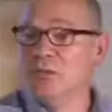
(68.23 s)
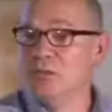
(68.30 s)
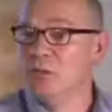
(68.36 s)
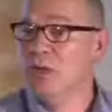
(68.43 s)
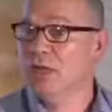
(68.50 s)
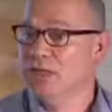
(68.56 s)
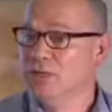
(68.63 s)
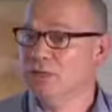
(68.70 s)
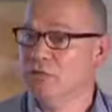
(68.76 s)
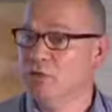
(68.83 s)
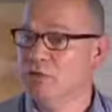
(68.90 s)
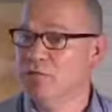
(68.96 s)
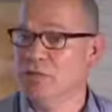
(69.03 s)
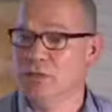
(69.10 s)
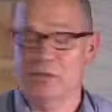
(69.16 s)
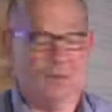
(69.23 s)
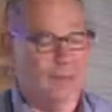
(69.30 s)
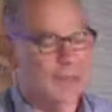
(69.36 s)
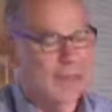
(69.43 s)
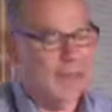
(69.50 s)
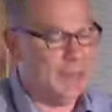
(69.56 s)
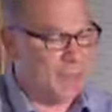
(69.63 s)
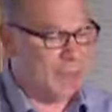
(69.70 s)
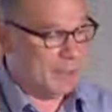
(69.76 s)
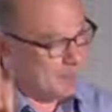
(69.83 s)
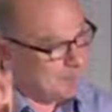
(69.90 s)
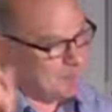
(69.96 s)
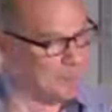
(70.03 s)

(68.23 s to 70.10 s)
it's quite historical. Anyway,